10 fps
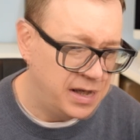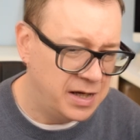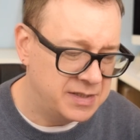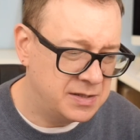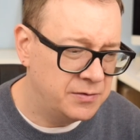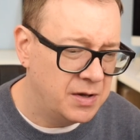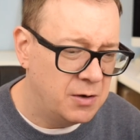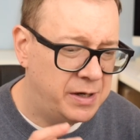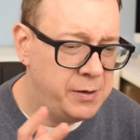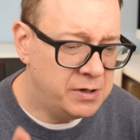So
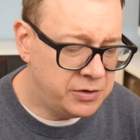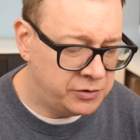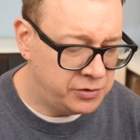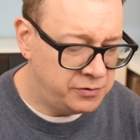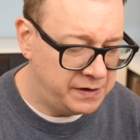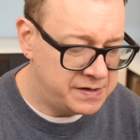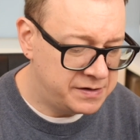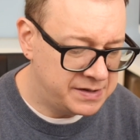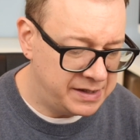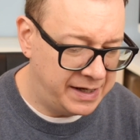what you want to do is
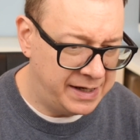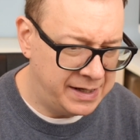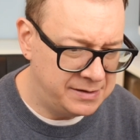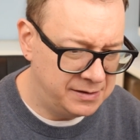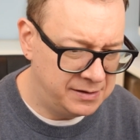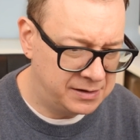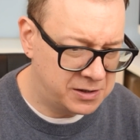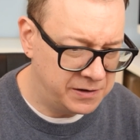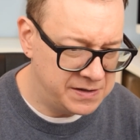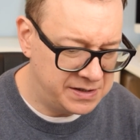just add the
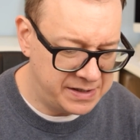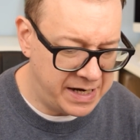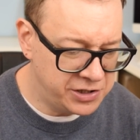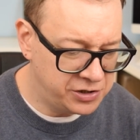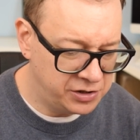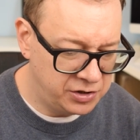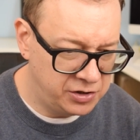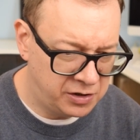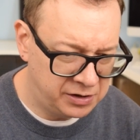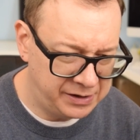transaction
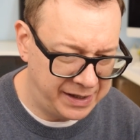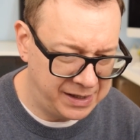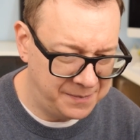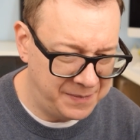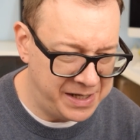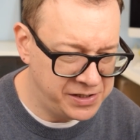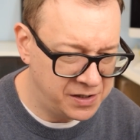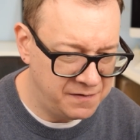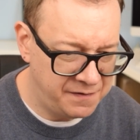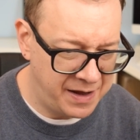dot
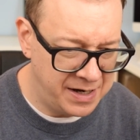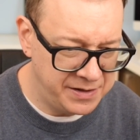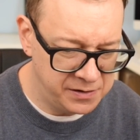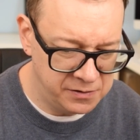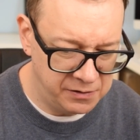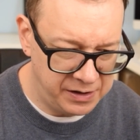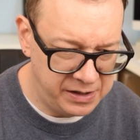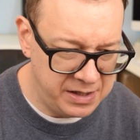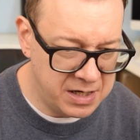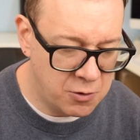animation value
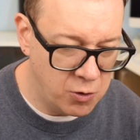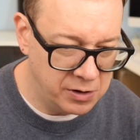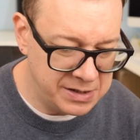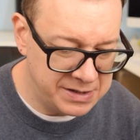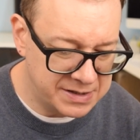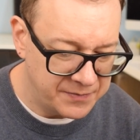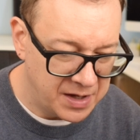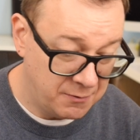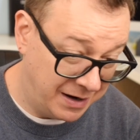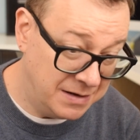equals,
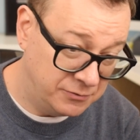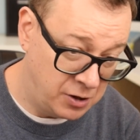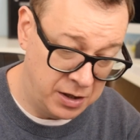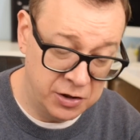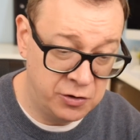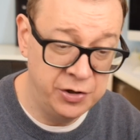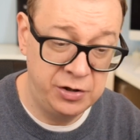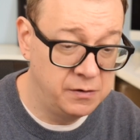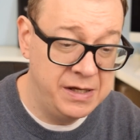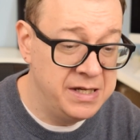well, we're not going
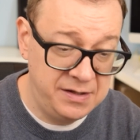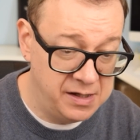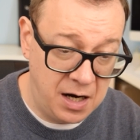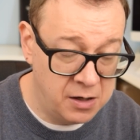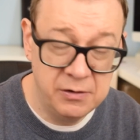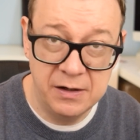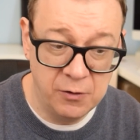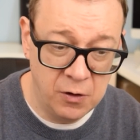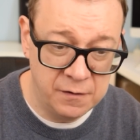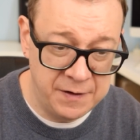to ease it out and
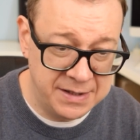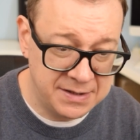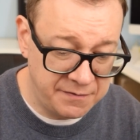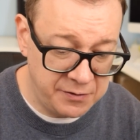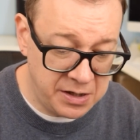all of that stuff.